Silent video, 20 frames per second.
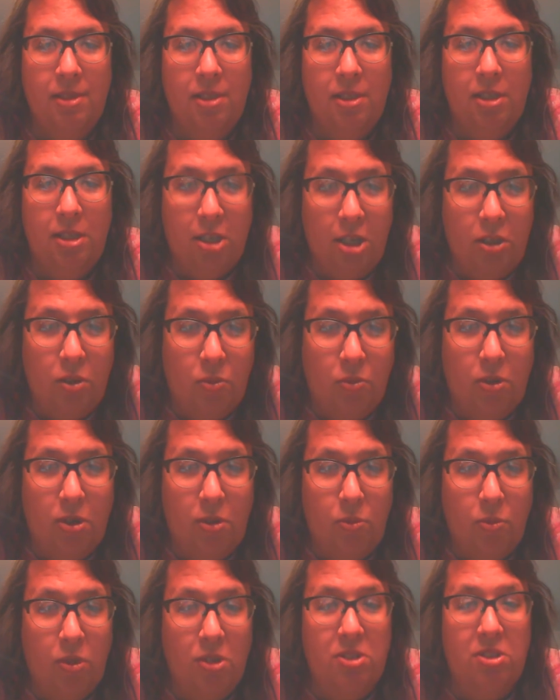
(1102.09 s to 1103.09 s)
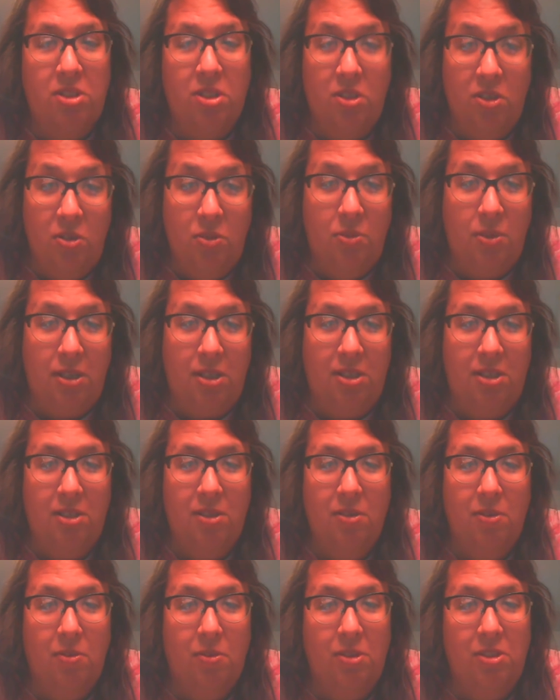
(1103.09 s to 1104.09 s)
And the other one wants to do it.
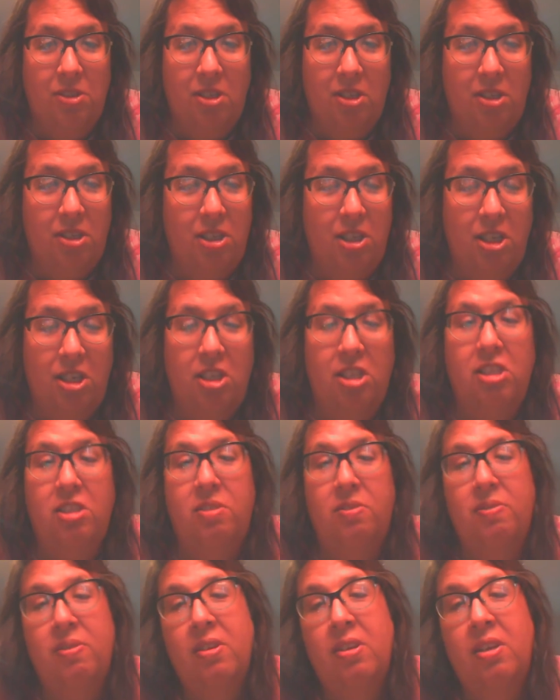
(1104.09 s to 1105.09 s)
Wants to clean this